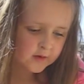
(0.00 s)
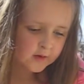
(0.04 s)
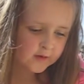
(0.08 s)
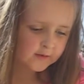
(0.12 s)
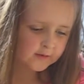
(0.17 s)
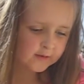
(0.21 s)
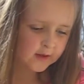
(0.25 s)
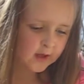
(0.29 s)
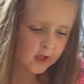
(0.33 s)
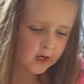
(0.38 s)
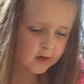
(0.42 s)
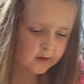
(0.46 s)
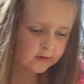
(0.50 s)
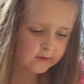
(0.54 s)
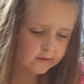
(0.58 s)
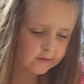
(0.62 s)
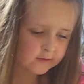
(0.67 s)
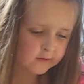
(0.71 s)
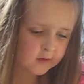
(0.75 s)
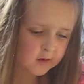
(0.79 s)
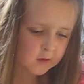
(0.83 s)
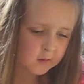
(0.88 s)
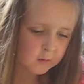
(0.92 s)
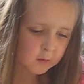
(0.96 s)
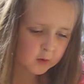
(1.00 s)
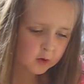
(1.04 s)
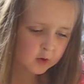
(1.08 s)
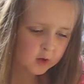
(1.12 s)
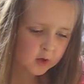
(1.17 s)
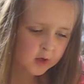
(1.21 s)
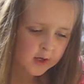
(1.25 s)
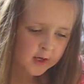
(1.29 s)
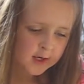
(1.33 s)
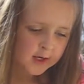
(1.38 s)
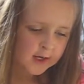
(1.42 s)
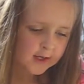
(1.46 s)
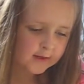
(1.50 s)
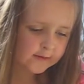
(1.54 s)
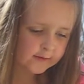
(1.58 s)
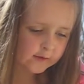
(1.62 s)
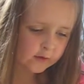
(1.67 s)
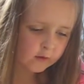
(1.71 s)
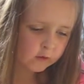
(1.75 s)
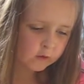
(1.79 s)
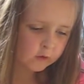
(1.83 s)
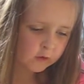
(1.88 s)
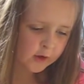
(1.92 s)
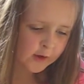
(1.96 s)
It's kind of similar. It's
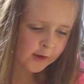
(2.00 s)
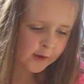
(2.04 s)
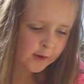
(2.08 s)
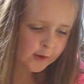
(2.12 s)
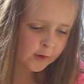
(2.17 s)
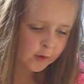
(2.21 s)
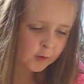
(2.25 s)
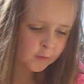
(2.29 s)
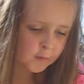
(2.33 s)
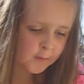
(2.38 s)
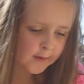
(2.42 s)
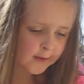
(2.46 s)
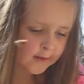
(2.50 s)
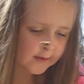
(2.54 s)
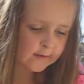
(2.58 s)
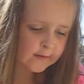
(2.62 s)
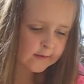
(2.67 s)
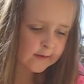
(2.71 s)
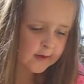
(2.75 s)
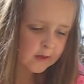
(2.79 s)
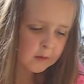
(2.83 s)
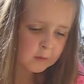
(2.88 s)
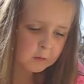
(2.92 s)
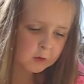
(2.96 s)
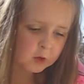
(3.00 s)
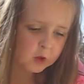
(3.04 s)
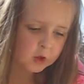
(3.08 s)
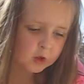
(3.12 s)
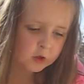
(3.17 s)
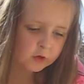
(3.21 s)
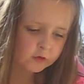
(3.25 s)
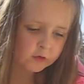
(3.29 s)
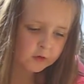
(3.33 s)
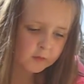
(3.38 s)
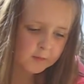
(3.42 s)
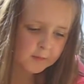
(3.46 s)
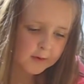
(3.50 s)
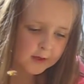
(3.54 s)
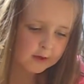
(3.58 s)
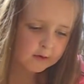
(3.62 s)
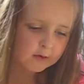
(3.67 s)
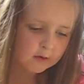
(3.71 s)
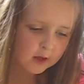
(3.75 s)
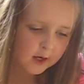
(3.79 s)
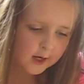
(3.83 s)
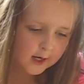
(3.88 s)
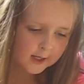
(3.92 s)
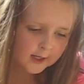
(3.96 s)
a little bit similar to
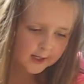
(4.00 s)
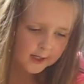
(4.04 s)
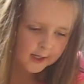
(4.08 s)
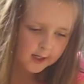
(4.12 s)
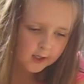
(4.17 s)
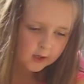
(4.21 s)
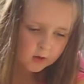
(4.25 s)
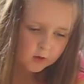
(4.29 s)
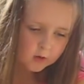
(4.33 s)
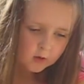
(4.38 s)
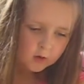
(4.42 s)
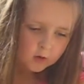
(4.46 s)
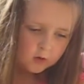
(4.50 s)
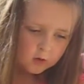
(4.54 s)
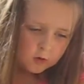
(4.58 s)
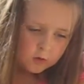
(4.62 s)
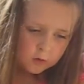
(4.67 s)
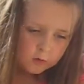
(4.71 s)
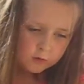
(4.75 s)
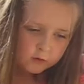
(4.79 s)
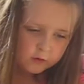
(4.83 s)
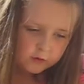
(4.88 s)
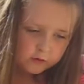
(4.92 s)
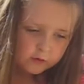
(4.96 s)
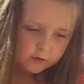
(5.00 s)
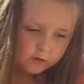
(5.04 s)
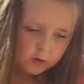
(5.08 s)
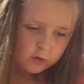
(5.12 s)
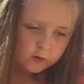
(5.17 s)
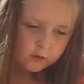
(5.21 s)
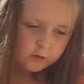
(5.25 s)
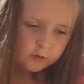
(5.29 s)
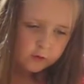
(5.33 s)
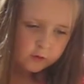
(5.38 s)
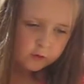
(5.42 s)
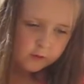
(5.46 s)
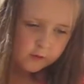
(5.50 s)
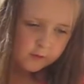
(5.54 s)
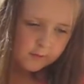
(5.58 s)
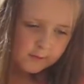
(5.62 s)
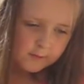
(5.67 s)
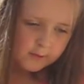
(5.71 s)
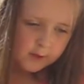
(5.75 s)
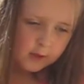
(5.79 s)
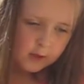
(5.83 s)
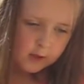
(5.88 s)
beelining, which is also something